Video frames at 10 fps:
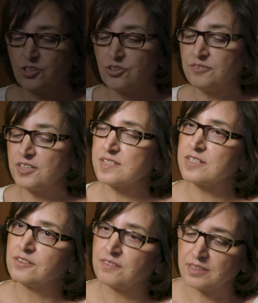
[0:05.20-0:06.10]
The
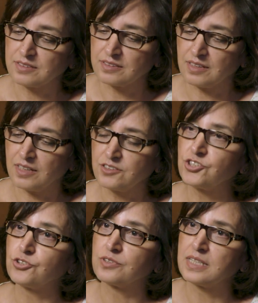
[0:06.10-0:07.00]
University of London, under
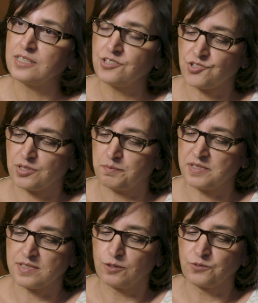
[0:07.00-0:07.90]
your leadership,
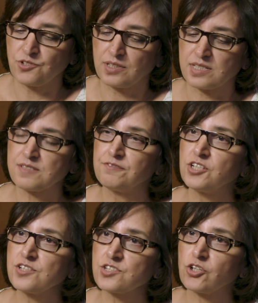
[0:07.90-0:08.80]
is launching its
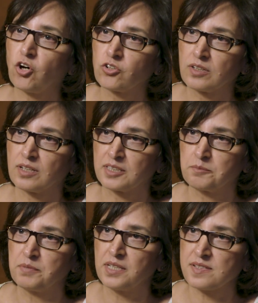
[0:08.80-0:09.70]
first
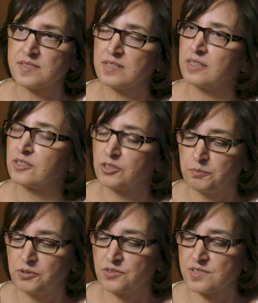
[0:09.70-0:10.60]
online BSc in
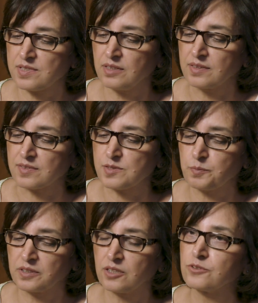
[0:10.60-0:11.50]
Computer Science
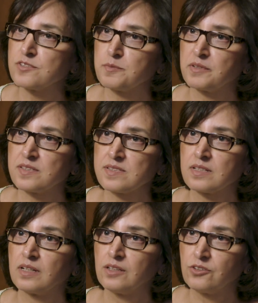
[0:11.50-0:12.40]
with Goldsmiths,
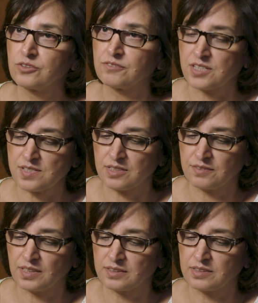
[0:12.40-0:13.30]
University
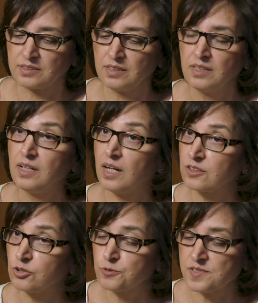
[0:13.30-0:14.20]
of London,
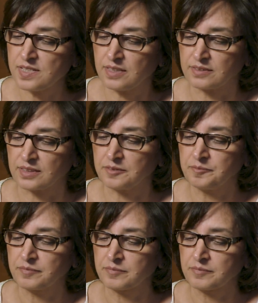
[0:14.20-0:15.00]
and Coursera.